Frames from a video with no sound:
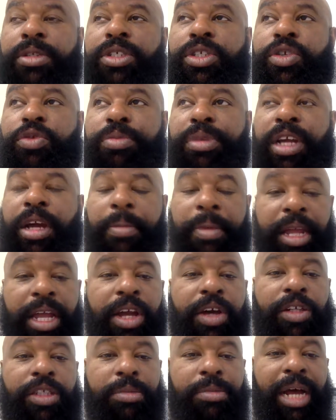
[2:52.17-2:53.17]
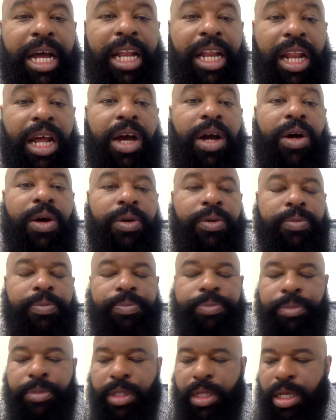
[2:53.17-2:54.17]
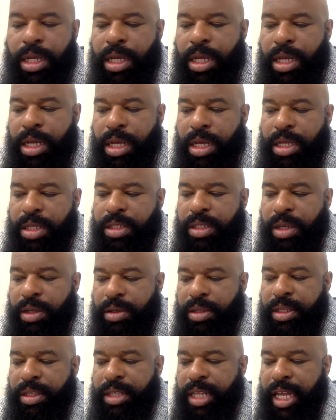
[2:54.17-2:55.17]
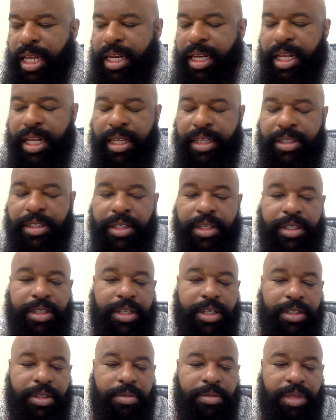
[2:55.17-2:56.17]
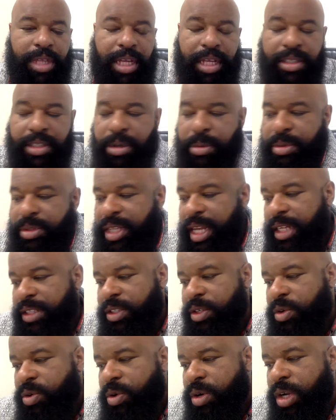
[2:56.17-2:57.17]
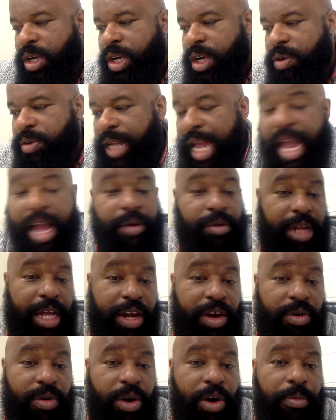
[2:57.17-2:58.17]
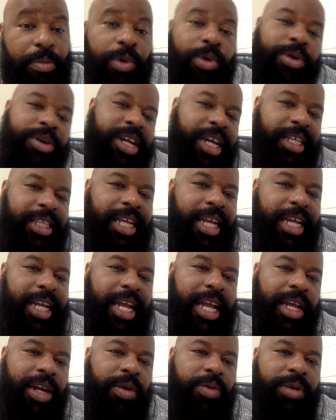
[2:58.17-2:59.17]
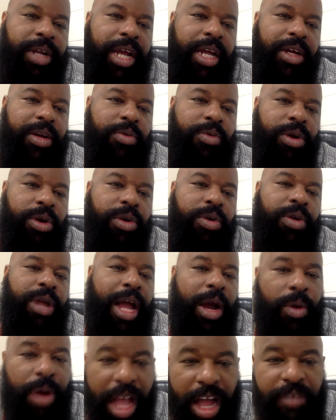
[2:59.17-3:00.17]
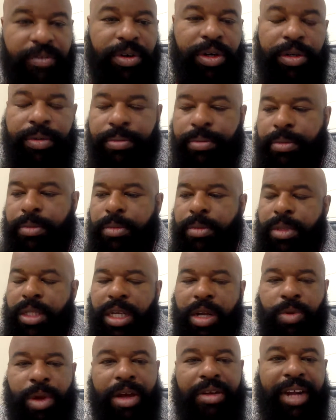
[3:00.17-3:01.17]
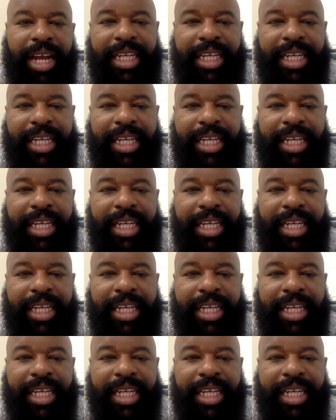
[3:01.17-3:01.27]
to be upheld by law. So that led to some things that was actually going to go down later on, but we'll kick that can on down the road. However, around